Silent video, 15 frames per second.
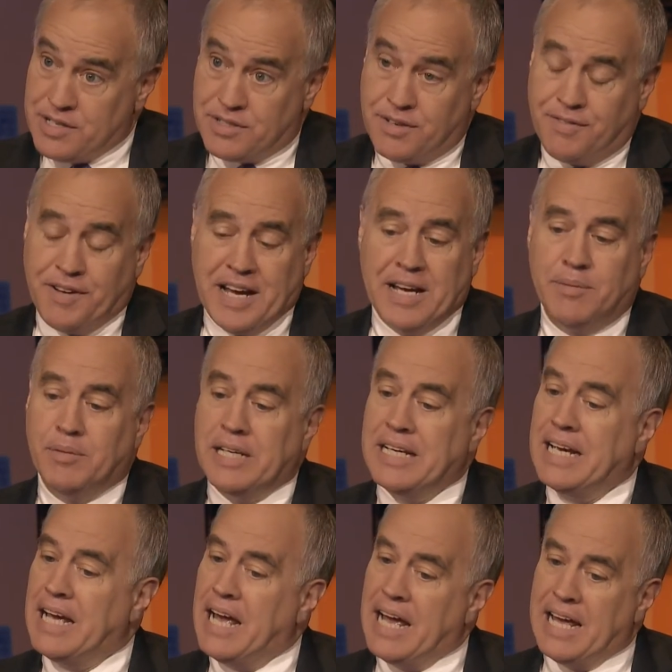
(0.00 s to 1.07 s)
sure. and
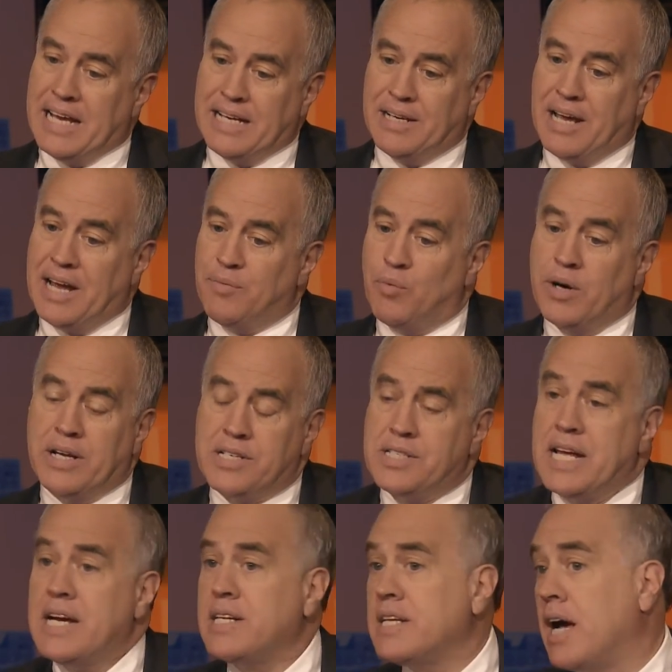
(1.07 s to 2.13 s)
family, and, and we're going to
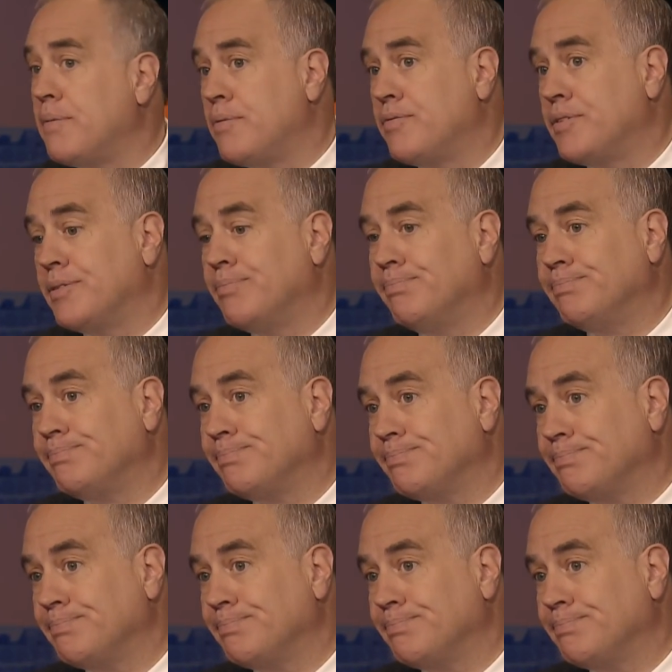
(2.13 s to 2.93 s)
stay on top of it. Okay.